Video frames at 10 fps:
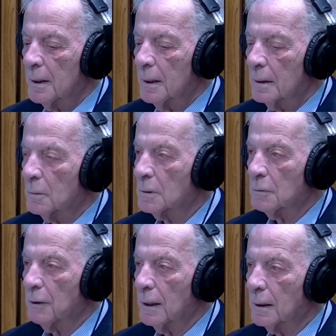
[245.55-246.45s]
and there was
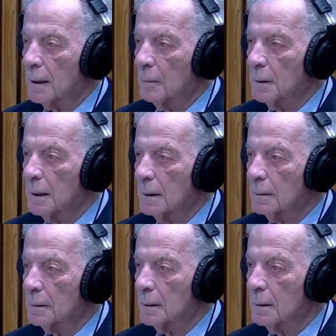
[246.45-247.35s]
a filing cabinet
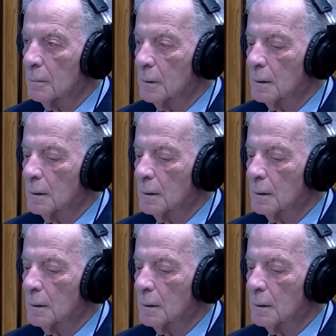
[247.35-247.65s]
uh,